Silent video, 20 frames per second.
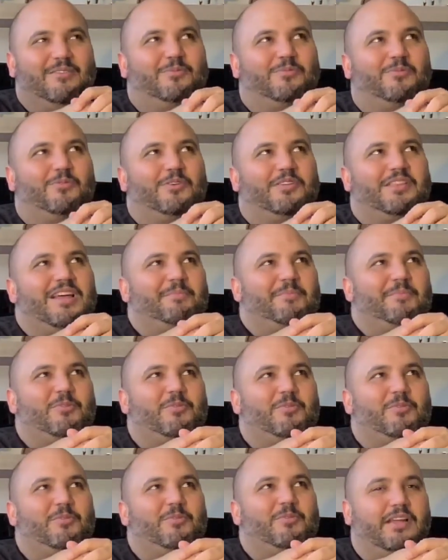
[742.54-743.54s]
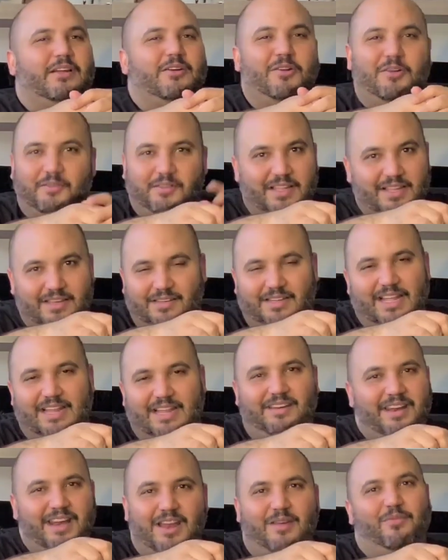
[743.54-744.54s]
For them, it was more like, oh,
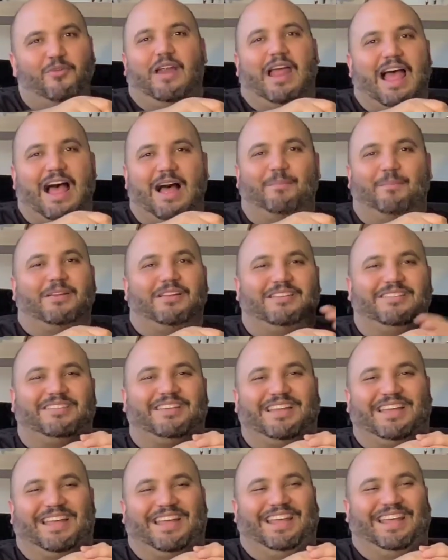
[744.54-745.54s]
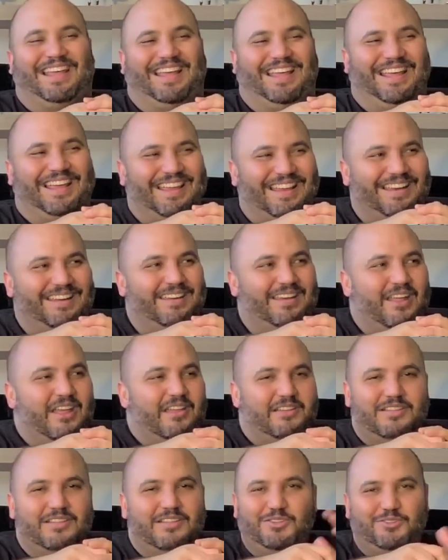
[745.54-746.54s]
that never happens. And
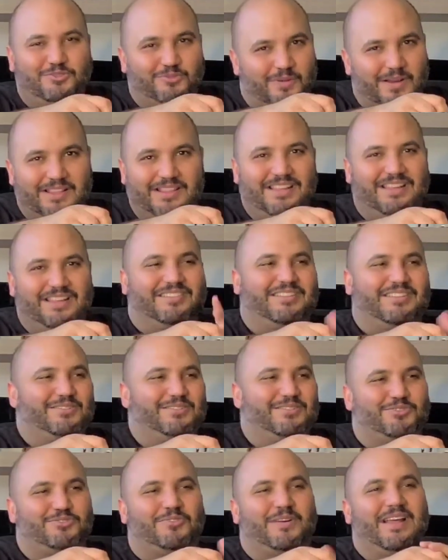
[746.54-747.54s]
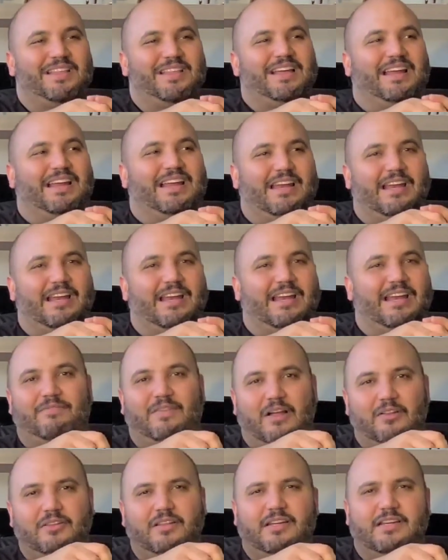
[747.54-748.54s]
did you try this? Did you try that? And I
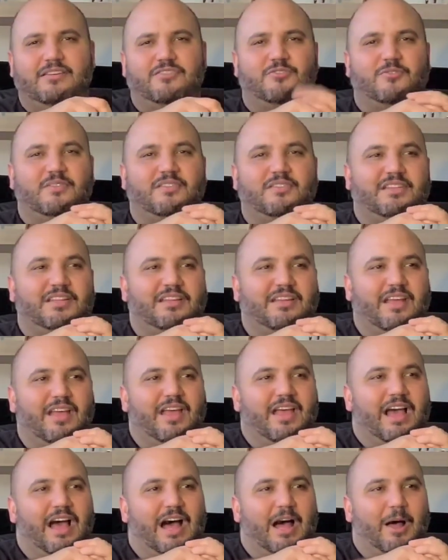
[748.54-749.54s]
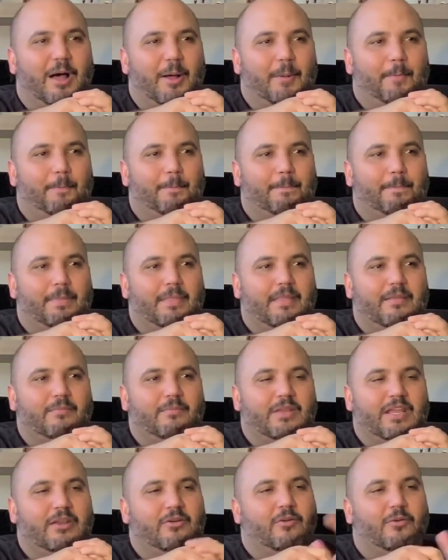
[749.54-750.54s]
found it interesting.
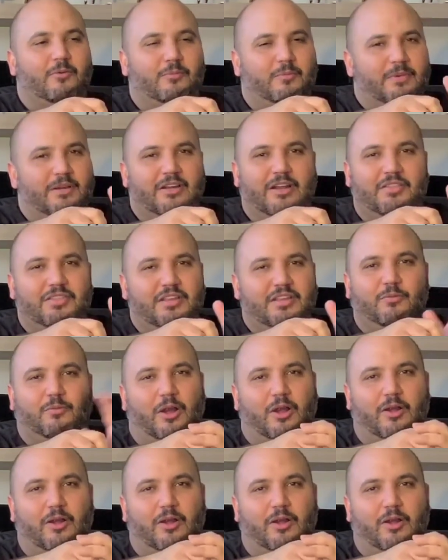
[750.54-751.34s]
You know, nothing